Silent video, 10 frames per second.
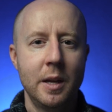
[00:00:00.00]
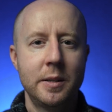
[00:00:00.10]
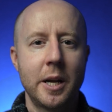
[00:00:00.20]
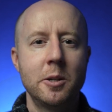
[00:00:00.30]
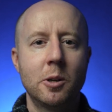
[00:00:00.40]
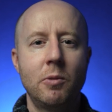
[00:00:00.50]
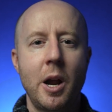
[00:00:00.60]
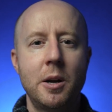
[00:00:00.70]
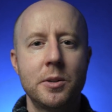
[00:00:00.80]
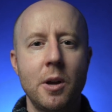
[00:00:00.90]
Technical
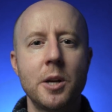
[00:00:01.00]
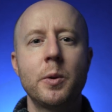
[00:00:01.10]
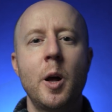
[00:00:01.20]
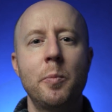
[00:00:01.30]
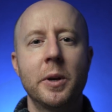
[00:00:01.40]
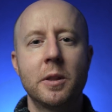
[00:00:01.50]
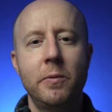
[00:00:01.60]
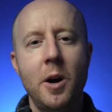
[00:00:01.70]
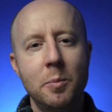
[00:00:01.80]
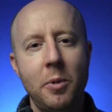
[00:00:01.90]
writers also help pick the
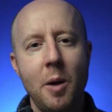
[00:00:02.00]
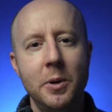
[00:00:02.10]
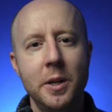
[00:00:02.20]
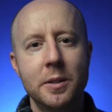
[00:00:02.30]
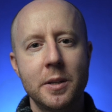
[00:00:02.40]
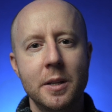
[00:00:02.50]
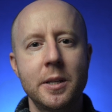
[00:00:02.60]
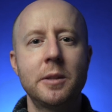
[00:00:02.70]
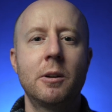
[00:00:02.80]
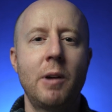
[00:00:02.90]
font properties and
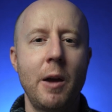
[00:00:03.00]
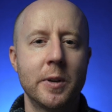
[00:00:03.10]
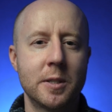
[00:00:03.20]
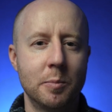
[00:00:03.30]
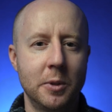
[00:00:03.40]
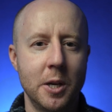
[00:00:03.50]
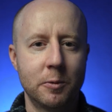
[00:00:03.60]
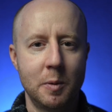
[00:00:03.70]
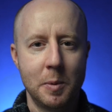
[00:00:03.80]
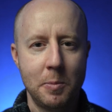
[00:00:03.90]
set the graphics in place
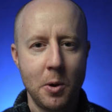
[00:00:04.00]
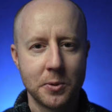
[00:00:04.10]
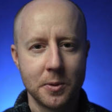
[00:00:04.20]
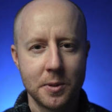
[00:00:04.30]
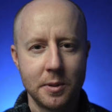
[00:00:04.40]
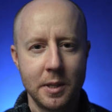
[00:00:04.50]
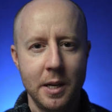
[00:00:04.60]
for proposals.